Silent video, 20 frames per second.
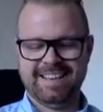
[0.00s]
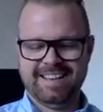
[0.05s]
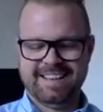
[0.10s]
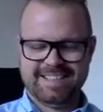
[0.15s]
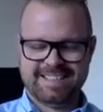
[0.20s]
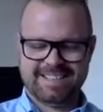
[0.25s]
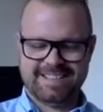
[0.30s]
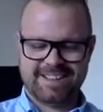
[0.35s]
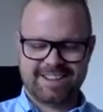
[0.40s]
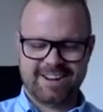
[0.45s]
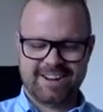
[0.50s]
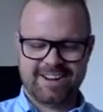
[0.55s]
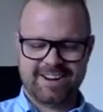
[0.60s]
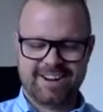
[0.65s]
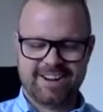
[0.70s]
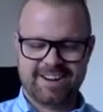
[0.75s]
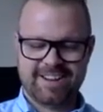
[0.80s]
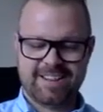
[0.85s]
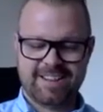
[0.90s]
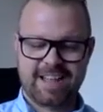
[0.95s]

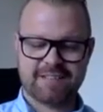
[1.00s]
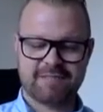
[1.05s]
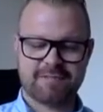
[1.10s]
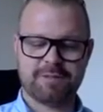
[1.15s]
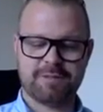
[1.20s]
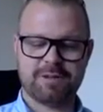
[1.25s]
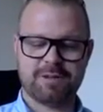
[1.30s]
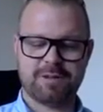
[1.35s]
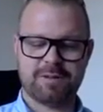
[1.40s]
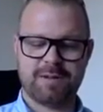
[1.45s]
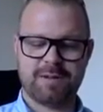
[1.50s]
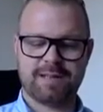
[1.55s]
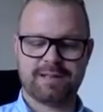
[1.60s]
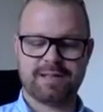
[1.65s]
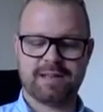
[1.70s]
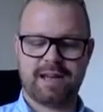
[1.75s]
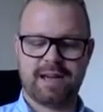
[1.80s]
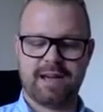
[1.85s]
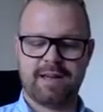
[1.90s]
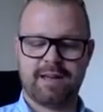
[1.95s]
So that's what we're talking about
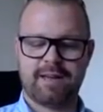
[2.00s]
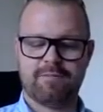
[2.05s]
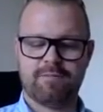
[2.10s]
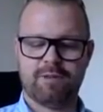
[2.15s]
today.